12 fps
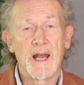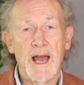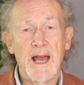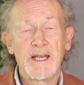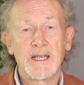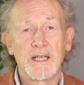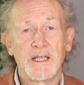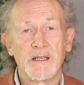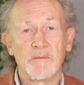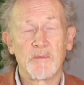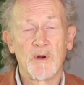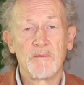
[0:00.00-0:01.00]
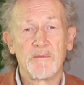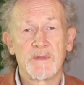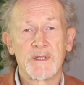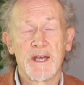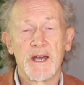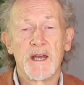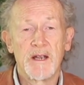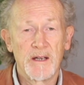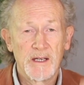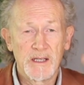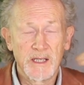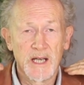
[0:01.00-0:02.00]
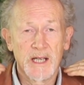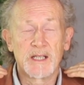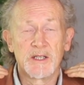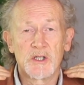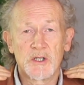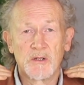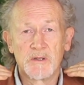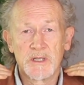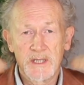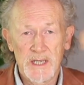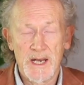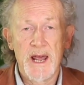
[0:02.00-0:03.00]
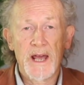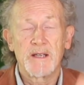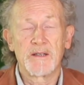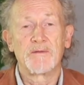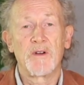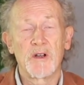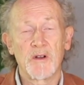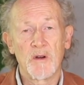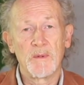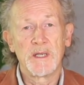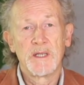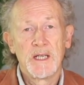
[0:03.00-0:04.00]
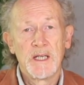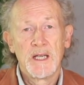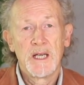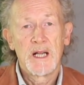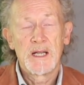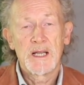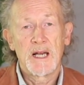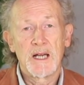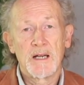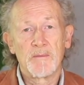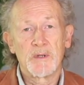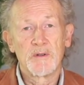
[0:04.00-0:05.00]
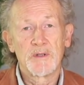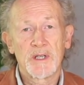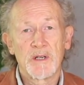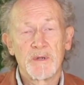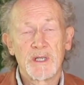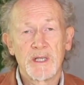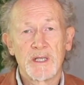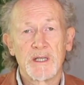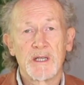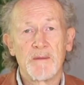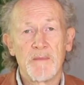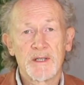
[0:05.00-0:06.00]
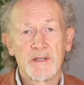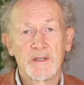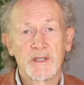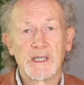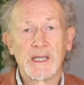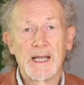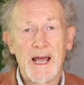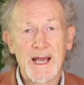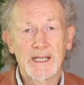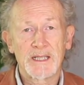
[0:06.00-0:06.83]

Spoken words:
aching and problems there, like in the shoulders and neck. It's very common. But also the muscles can lack